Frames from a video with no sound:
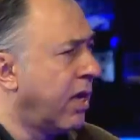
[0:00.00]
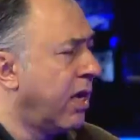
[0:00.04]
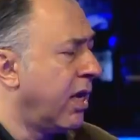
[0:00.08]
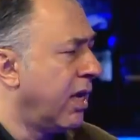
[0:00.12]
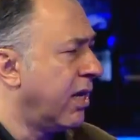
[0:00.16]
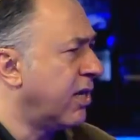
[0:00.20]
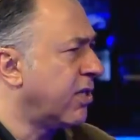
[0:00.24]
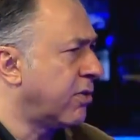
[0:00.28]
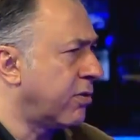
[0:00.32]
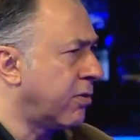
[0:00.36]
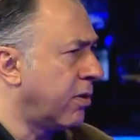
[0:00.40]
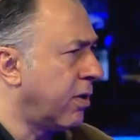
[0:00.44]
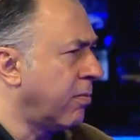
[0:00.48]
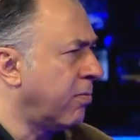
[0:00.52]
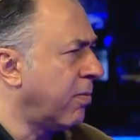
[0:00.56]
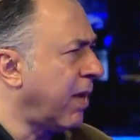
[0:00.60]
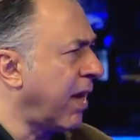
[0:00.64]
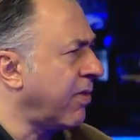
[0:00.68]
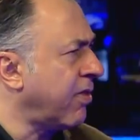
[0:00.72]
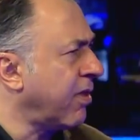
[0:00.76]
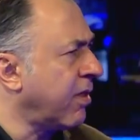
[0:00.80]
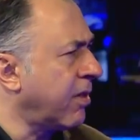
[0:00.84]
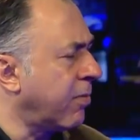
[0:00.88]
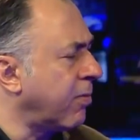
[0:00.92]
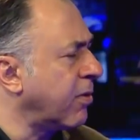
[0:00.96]
It is, I
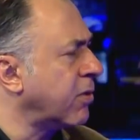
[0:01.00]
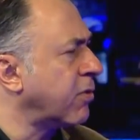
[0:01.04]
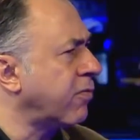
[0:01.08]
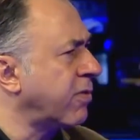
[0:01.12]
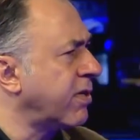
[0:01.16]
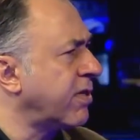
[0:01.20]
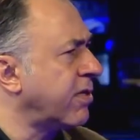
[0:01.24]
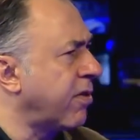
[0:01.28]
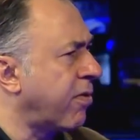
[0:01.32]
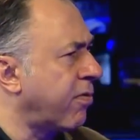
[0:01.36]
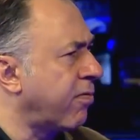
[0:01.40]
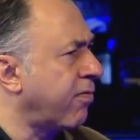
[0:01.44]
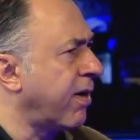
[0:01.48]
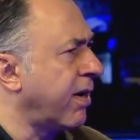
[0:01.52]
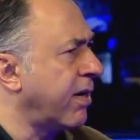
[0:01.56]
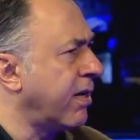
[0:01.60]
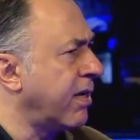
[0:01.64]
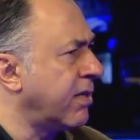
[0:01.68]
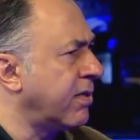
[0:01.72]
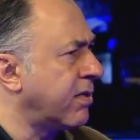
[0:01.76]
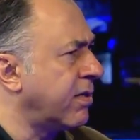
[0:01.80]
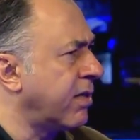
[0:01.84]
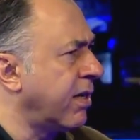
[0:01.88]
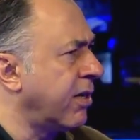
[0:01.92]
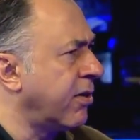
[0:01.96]
think the most recent threat
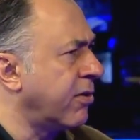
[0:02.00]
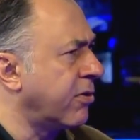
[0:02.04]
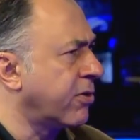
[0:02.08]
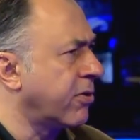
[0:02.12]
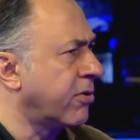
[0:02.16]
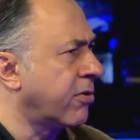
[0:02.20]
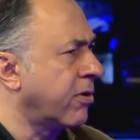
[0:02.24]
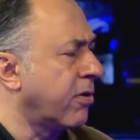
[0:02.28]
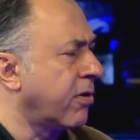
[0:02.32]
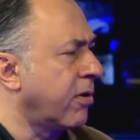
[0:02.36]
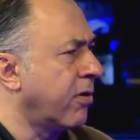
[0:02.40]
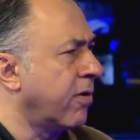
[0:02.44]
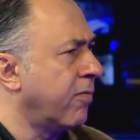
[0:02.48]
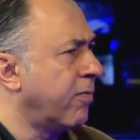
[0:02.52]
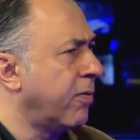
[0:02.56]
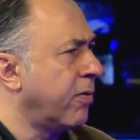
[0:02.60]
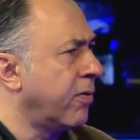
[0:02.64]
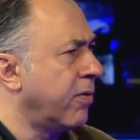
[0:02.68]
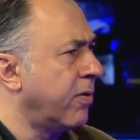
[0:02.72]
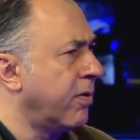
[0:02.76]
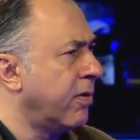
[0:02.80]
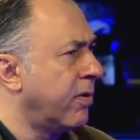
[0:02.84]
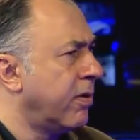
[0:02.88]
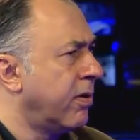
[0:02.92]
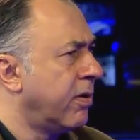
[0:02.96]
is the inner circle of Putin.